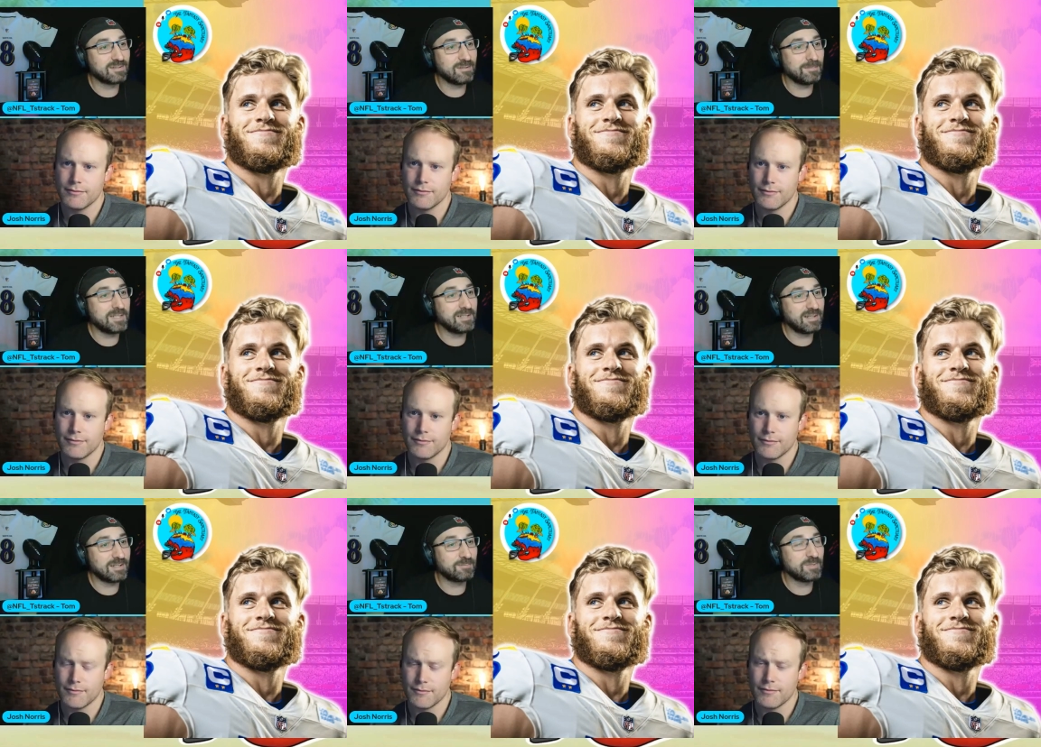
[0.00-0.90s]
Speaker 1: is going to be.
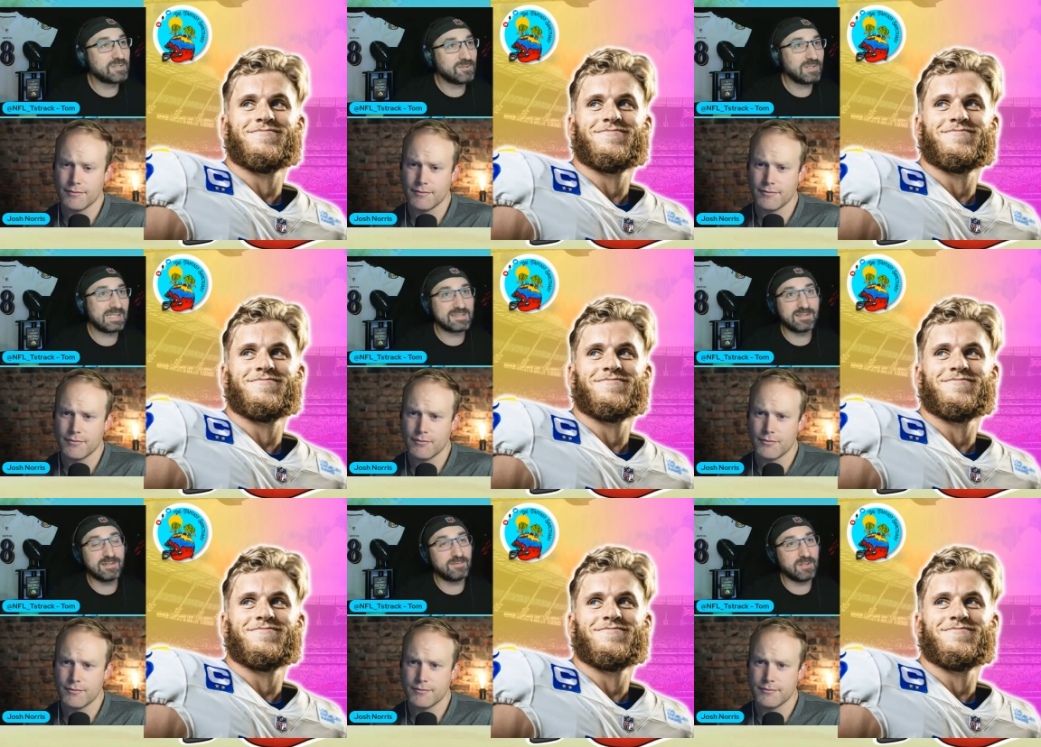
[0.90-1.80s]
Like we saw
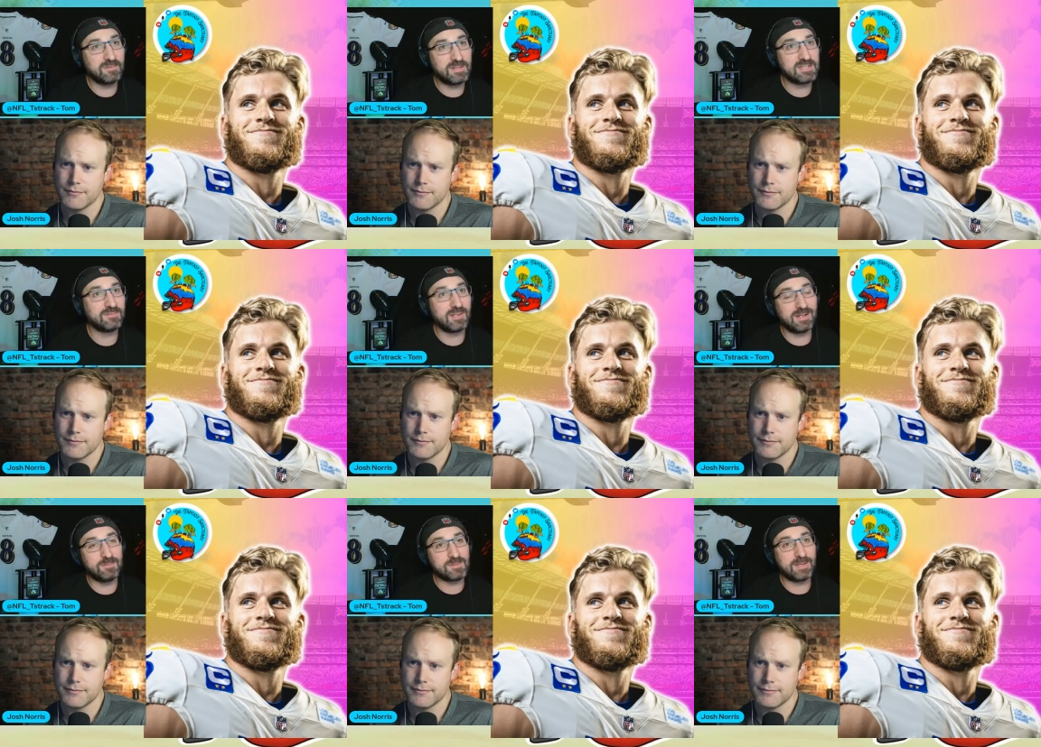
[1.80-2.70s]
last year, the offensive
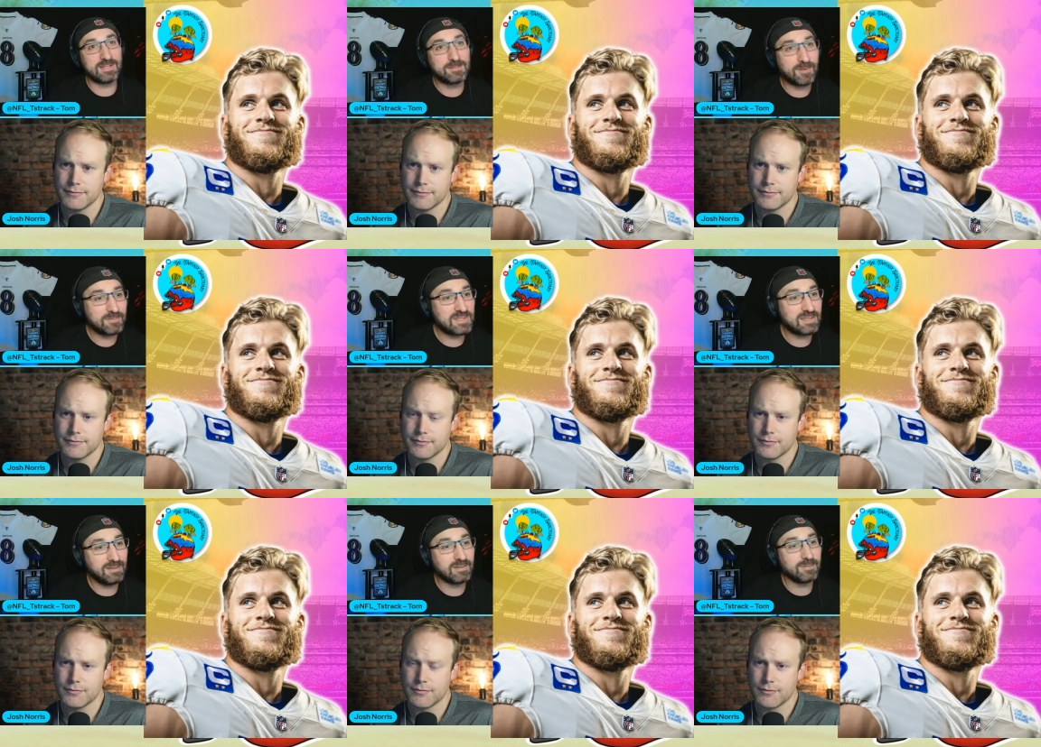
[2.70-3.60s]
line was bad. It's probably
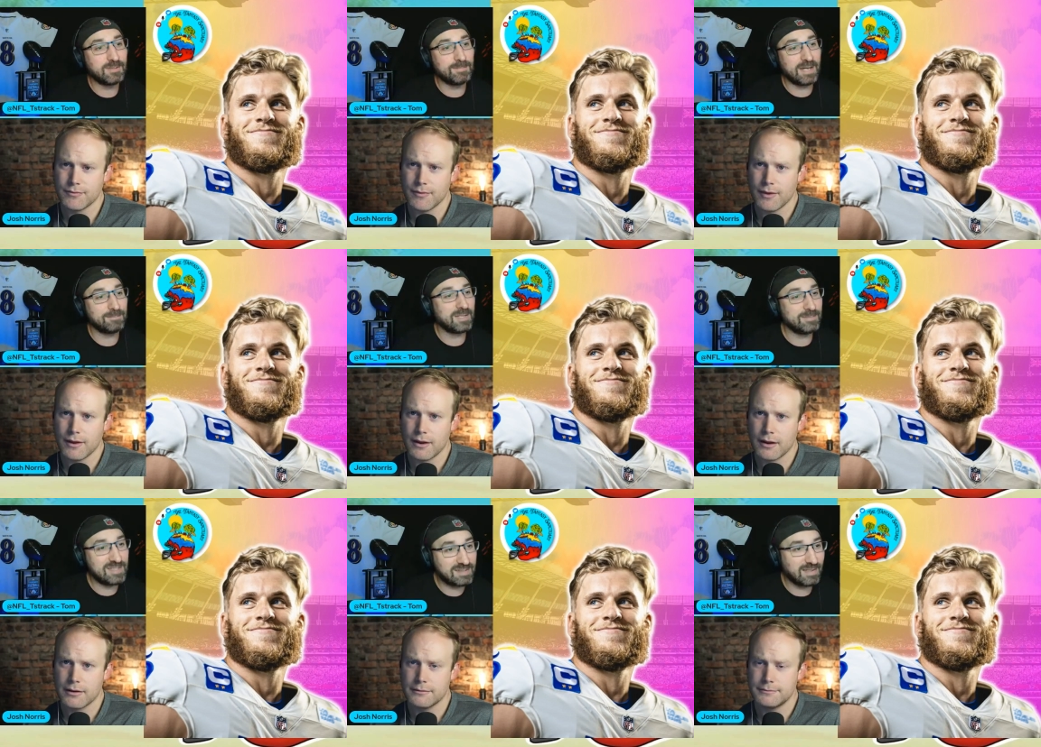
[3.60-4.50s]
still going to be bad,
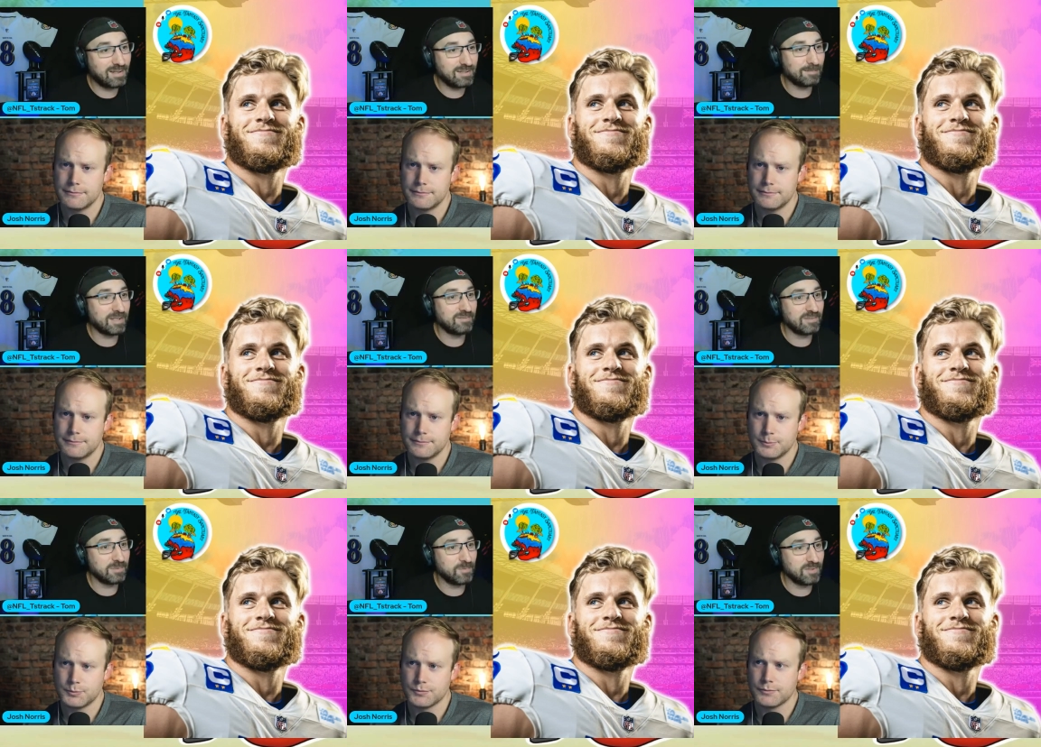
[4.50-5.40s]
maybe slightly better
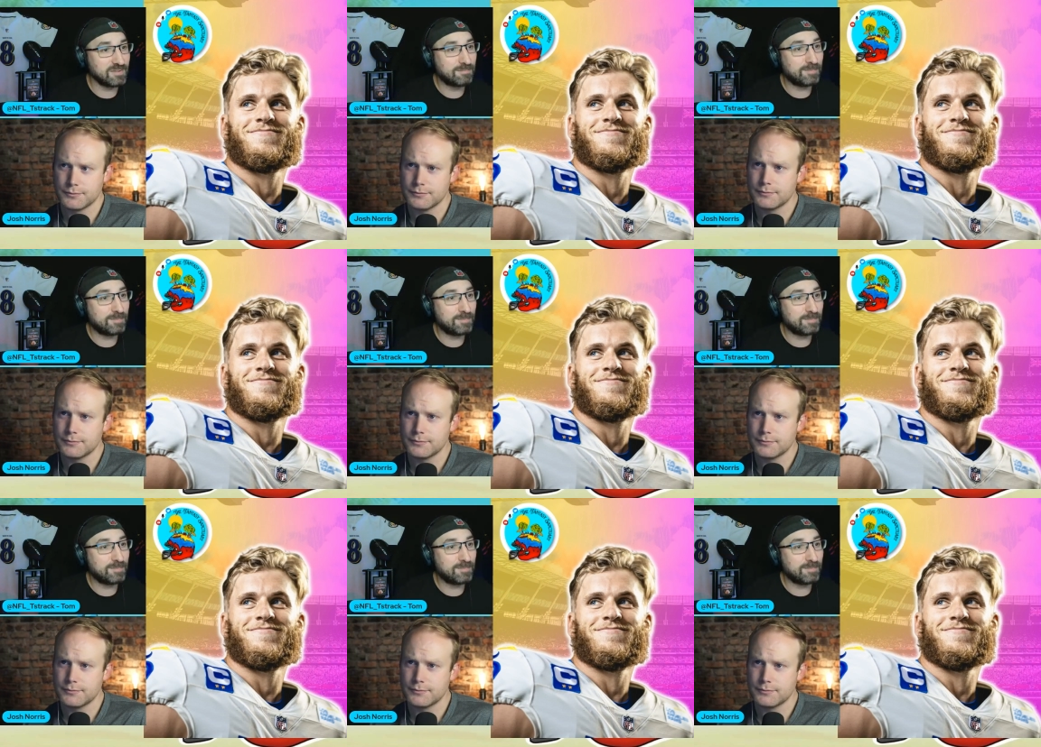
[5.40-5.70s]
than it was.